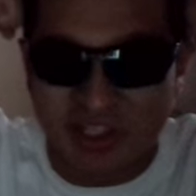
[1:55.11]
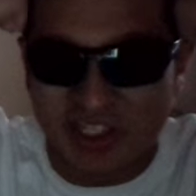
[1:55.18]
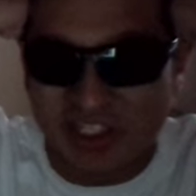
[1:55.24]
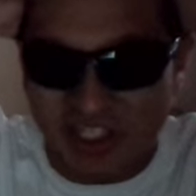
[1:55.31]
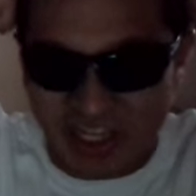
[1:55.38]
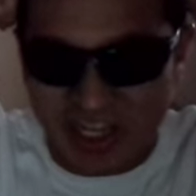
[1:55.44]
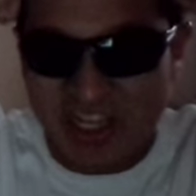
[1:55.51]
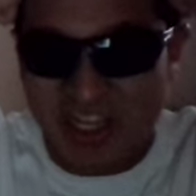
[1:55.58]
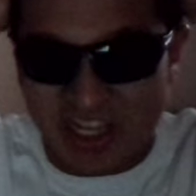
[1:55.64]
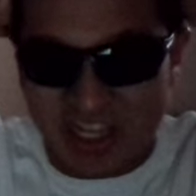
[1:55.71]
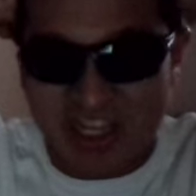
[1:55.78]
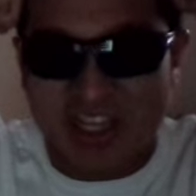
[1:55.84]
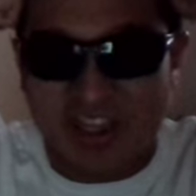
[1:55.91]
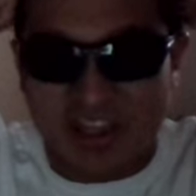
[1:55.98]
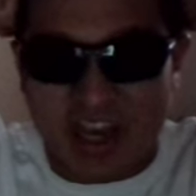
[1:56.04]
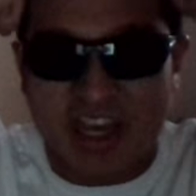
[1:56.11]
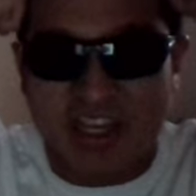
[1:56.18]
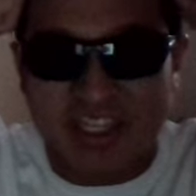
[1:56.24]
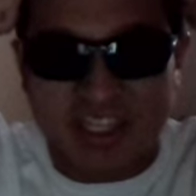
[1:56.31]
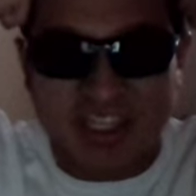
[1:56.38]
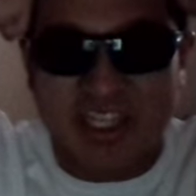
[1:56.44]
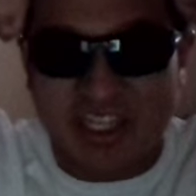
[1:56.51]
this
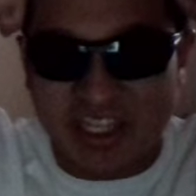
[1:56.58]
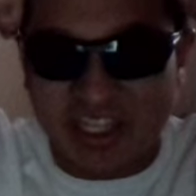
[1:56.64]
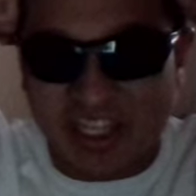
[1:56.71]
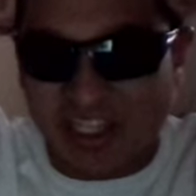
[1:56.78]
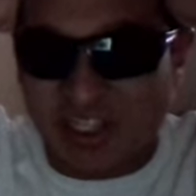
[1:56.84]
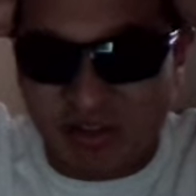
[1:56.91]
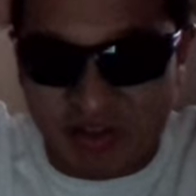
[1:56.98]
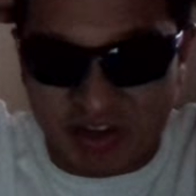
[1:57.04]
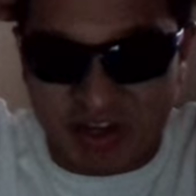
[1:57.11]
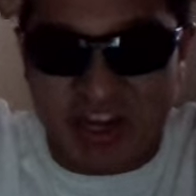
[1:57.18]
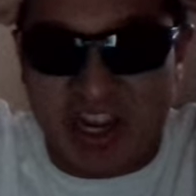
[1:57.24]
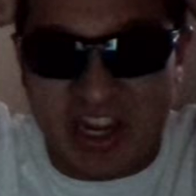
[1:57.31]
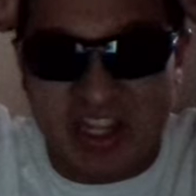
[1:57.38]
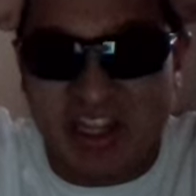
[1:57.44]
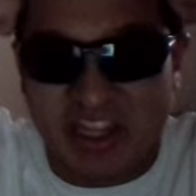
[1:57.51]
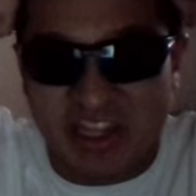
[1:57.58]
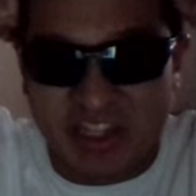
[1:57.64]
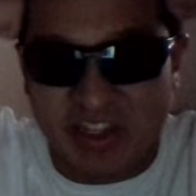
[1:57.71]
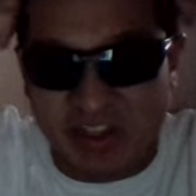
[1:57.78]
noggin thing like to her head,